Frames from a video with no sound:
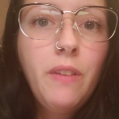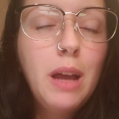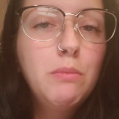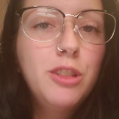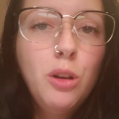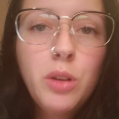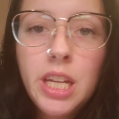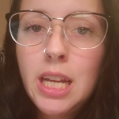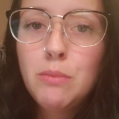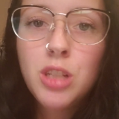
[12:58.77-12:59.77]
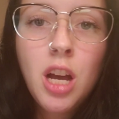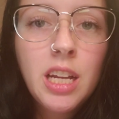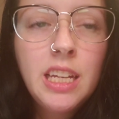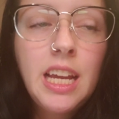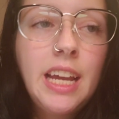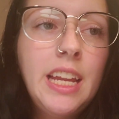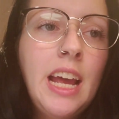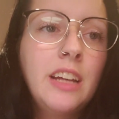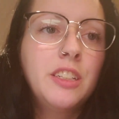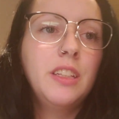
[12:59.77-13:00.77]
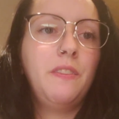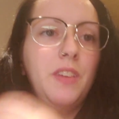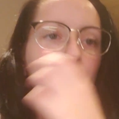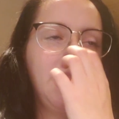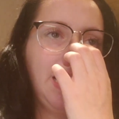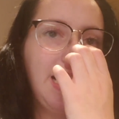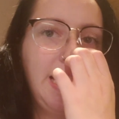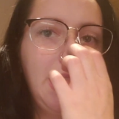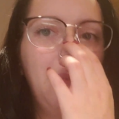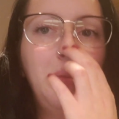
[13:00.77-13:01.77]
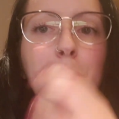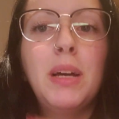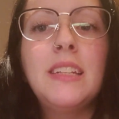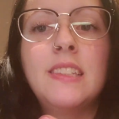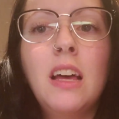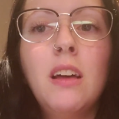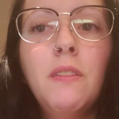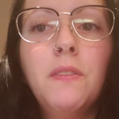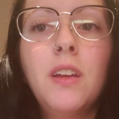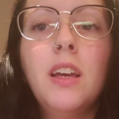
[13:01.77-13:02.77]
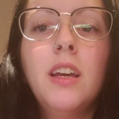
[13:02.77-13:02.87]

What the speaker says: I'm joking, I'm talking. I can actually feel like I can be myself.